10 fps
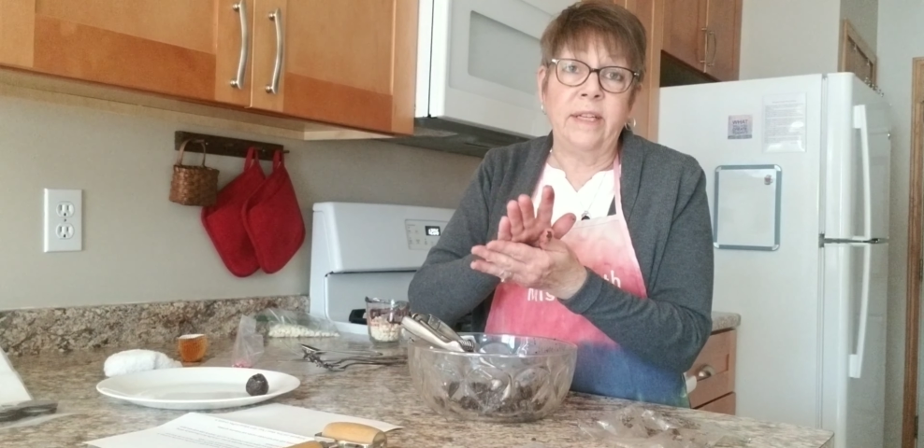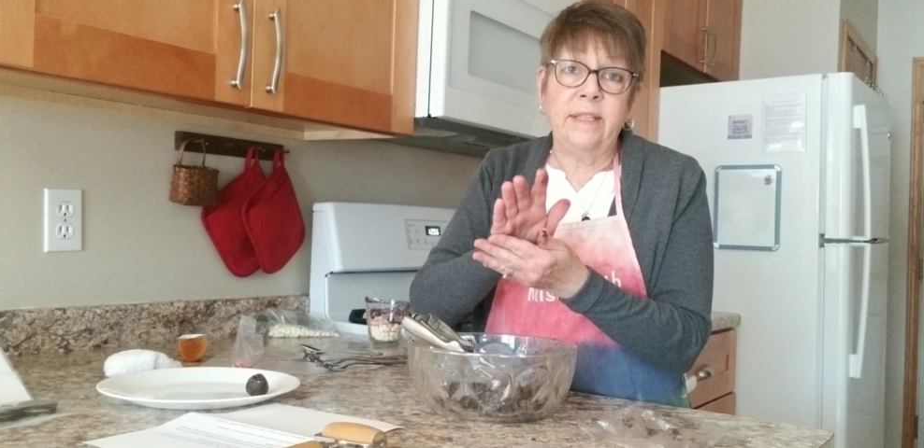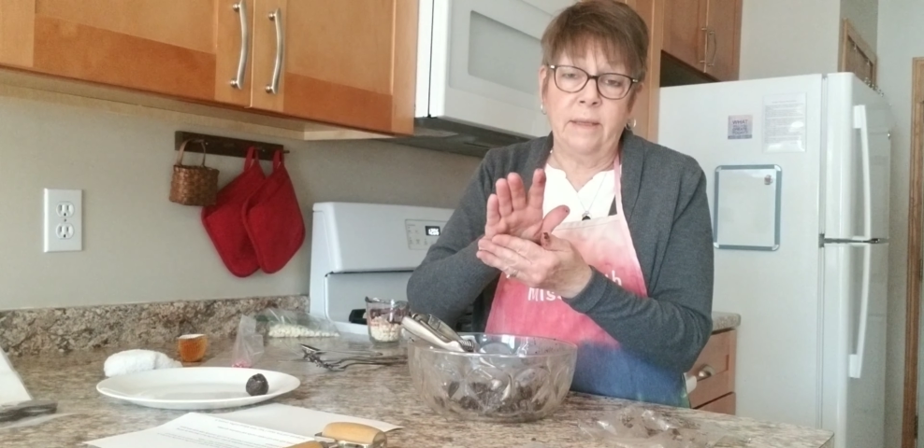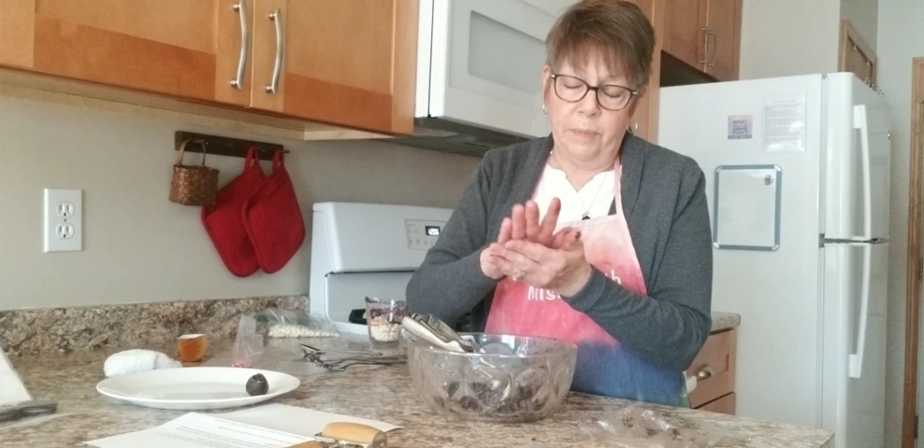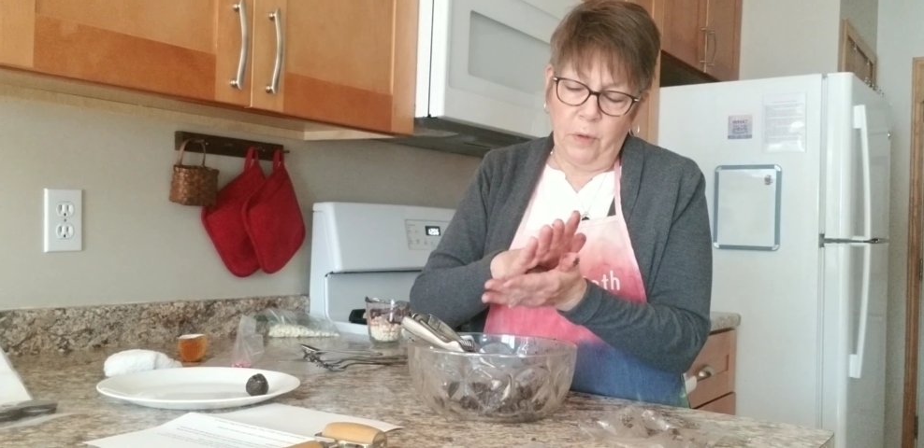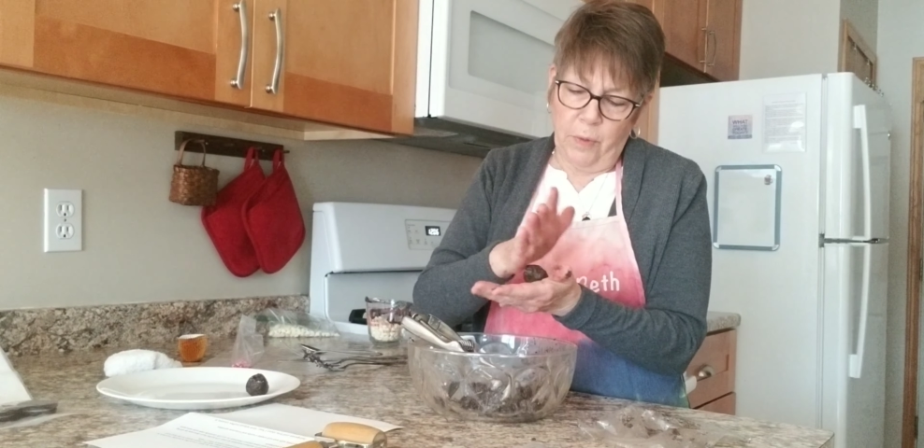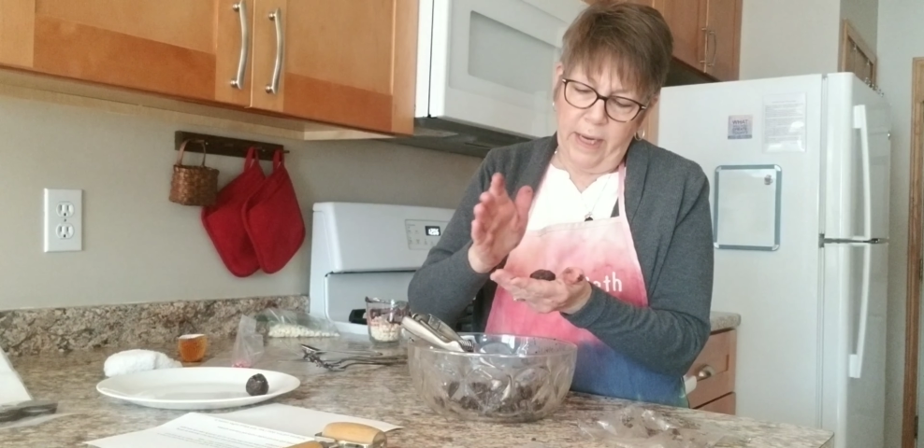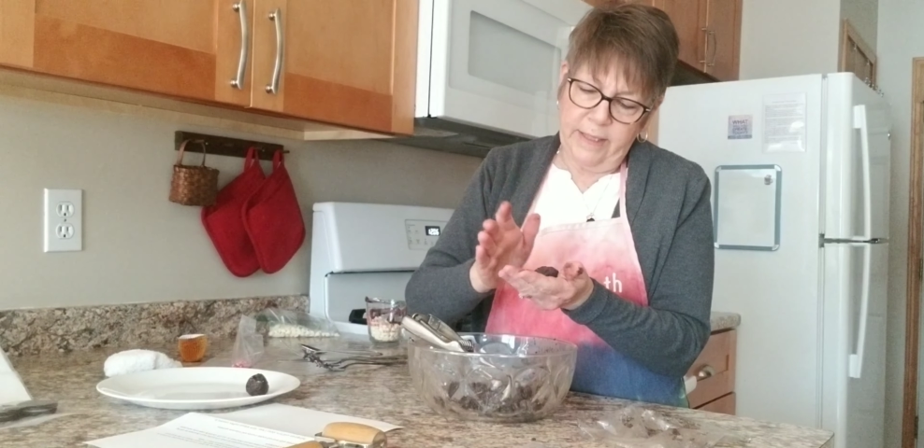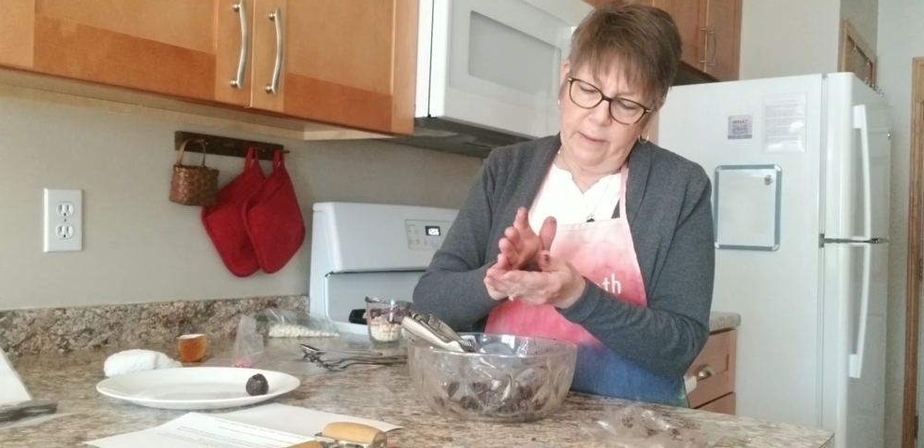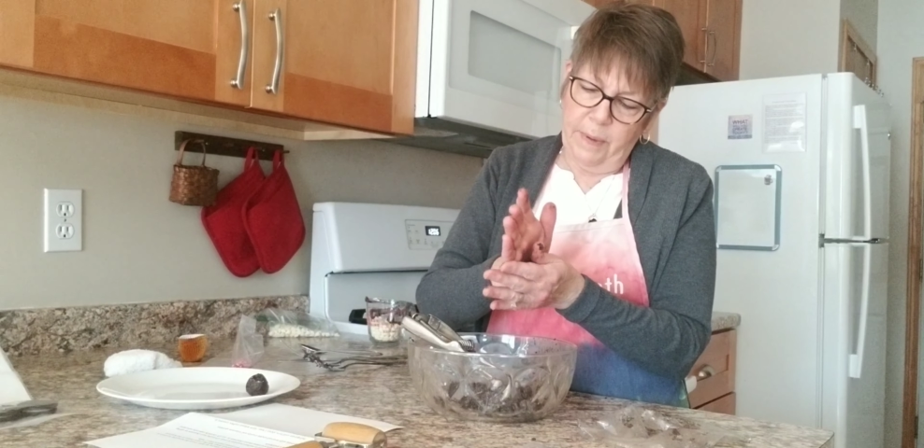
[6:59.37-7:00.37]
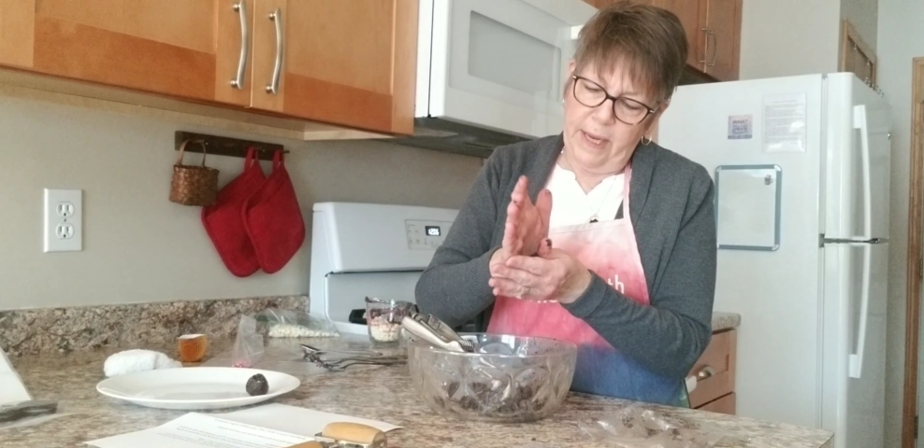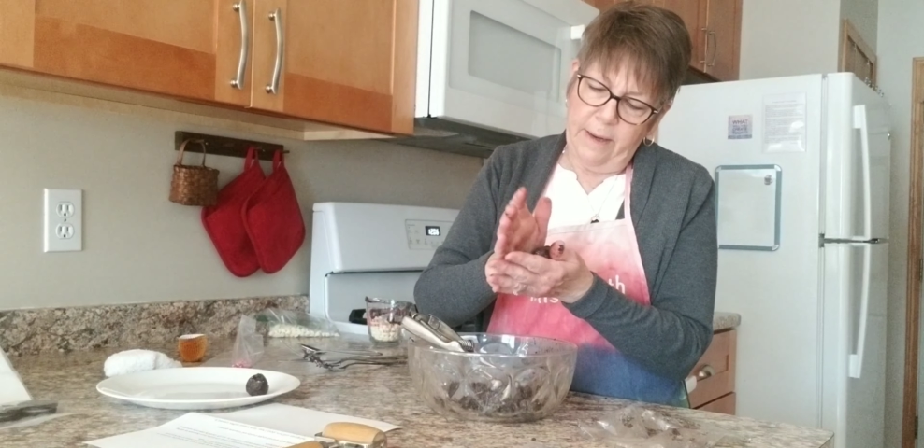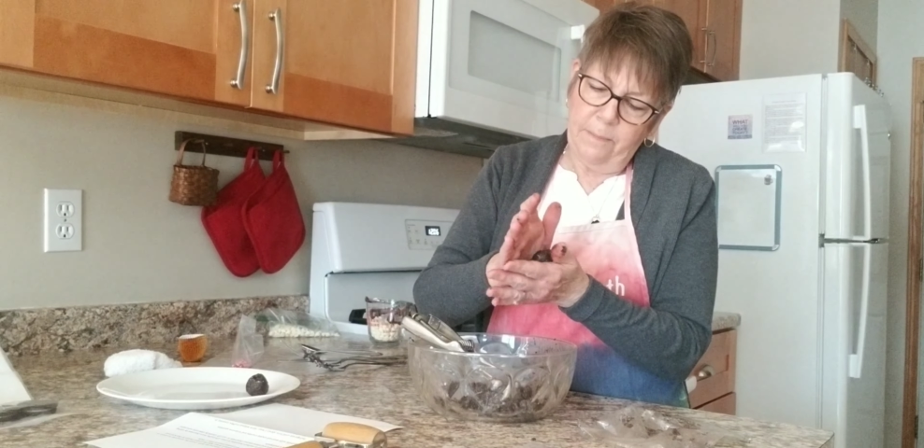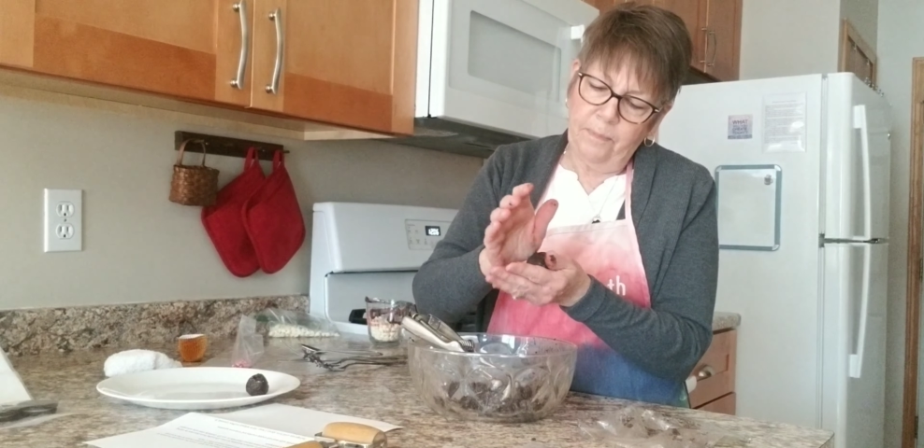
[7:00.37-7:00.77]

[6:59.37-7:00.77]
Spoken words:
simple recipe.